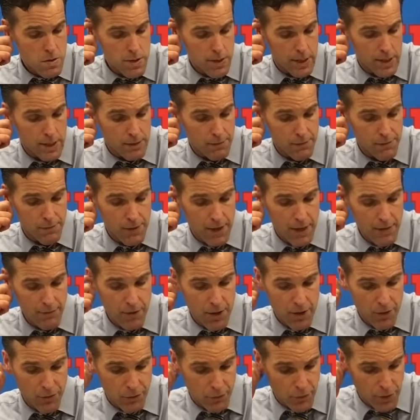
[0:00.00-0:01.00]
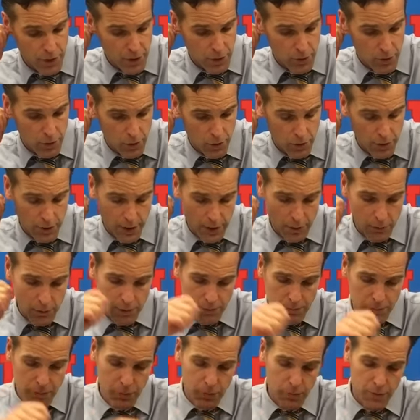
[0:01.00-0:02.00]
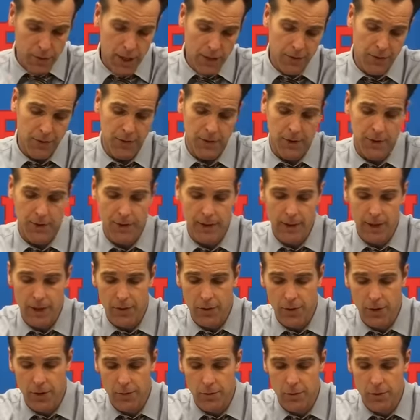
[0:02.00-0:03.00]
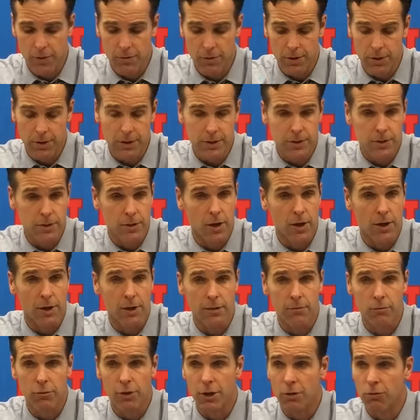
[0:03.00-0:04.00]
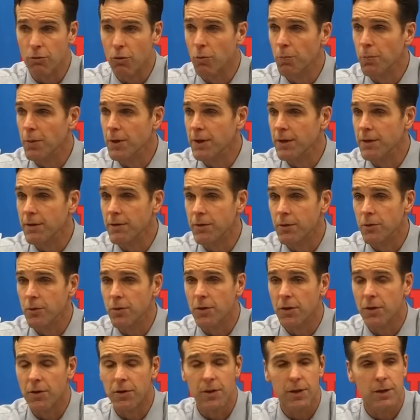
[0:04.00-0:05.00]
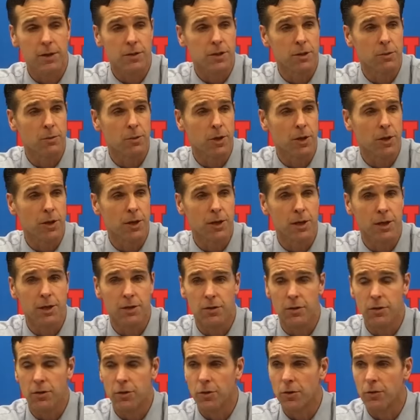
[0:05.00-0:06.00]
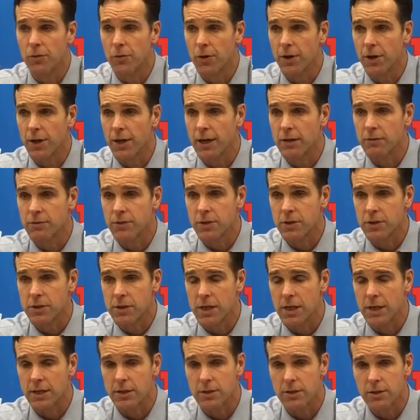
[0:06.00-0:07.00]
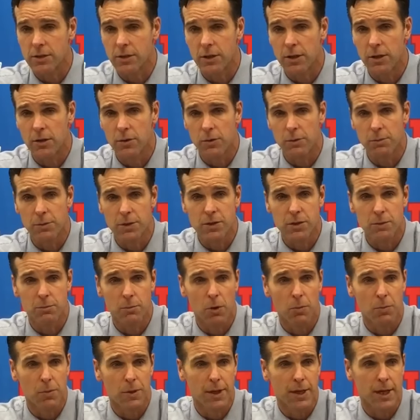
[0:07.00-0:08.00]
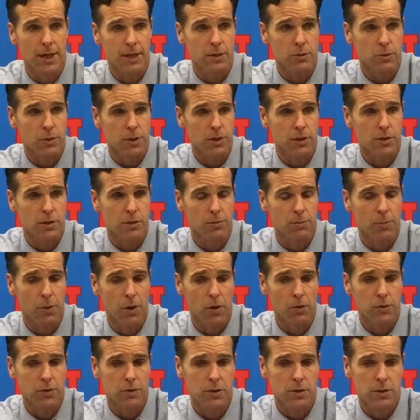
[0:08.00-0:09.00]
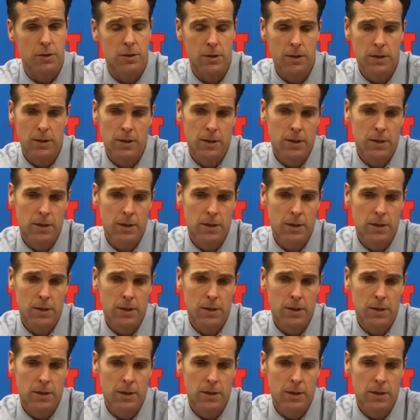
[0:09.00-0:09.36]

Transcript: They get a 5-on-3 goal, they go up 2-0, and then I thought we really started regrouping and doing the things that we're gonna need to do if we're gonna have success. You know, we missed some open nets, we hit some posts.